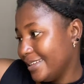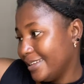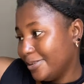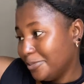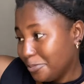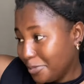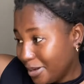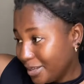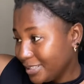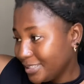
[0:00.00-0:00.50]

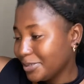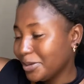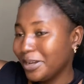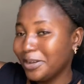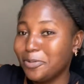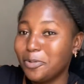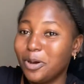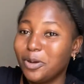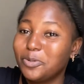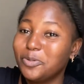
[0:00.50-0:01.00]
what
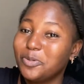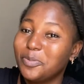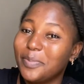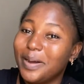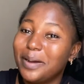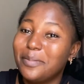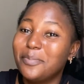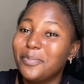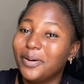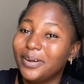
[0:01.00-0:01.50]
one
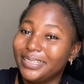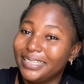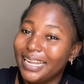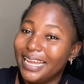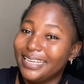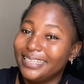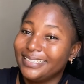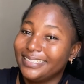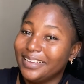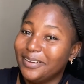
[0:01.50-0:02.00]
woman bought
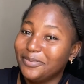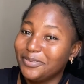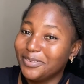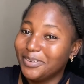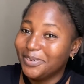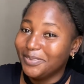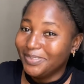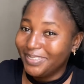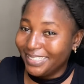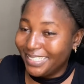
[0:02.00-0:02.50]
like seven
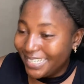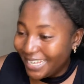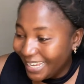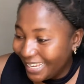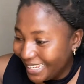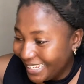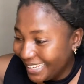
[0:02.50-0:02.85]
of these